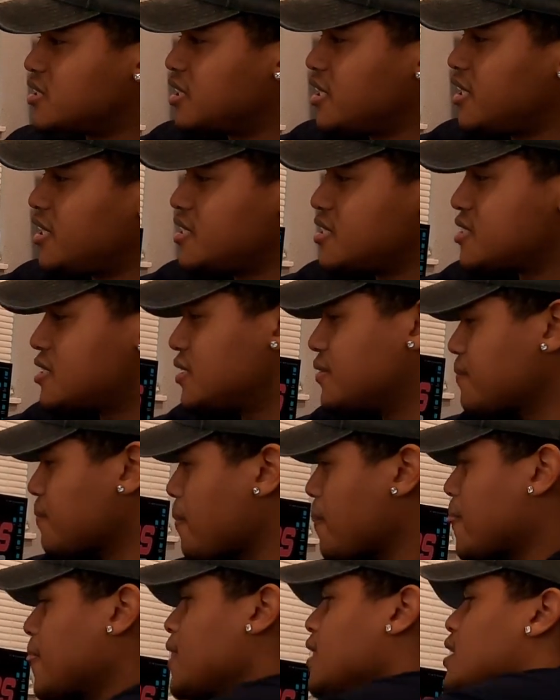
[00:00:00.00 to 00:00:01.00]
on these.
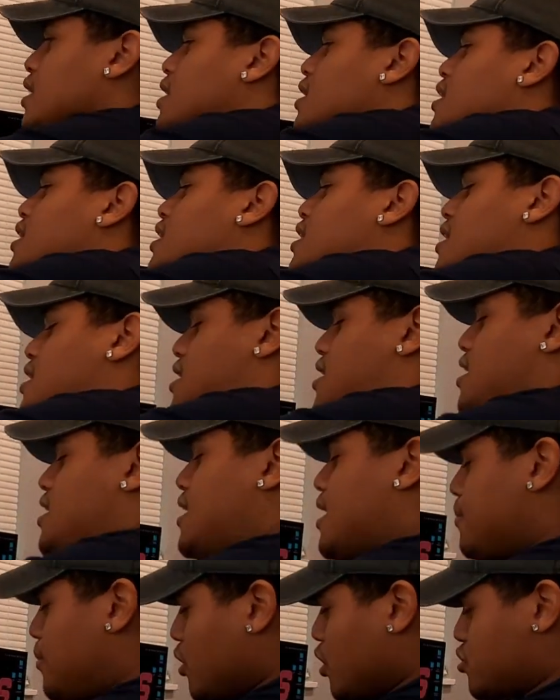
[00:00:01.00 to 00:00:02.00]
And
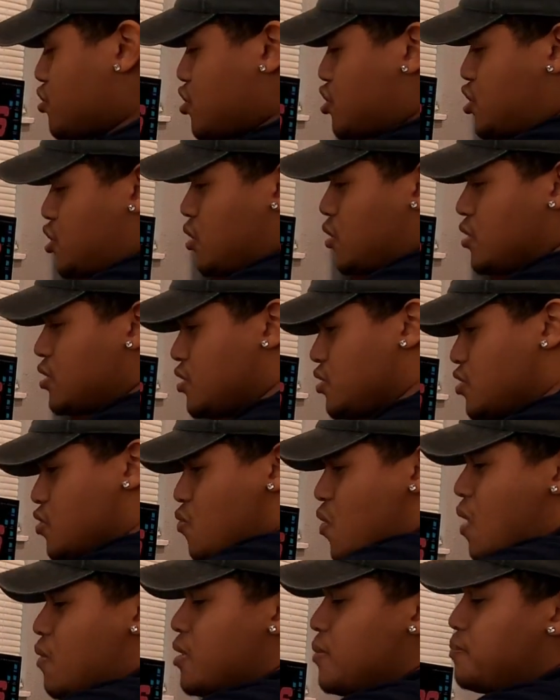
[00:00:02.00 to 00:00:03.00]
let me also show you
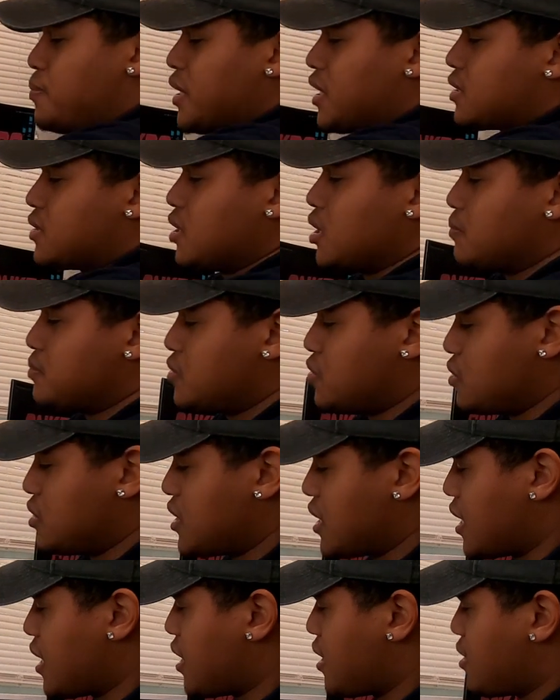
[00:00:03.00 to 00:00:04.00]
what we picked up
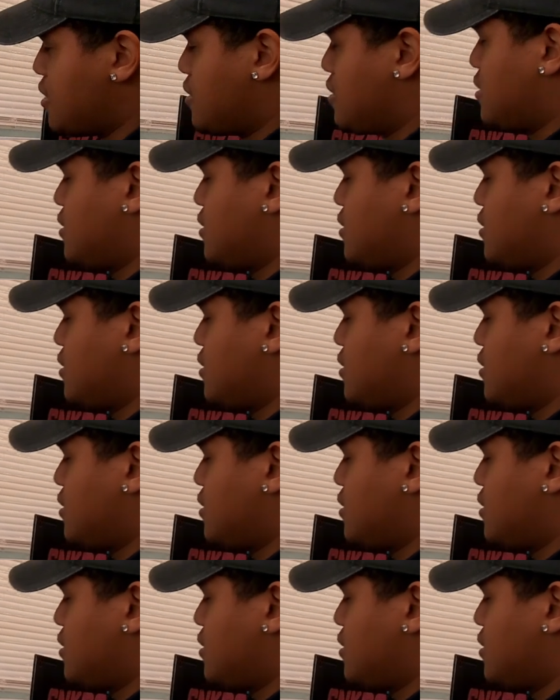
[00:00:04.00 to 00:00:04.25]
today.